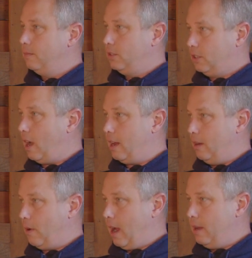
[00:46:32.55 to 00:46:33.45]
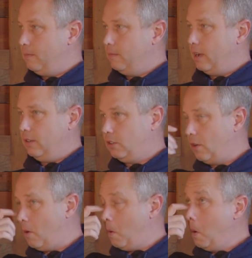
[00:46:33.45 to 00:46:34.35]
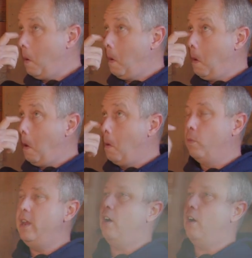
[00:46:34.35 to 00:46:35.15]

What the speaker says: study, right? And so we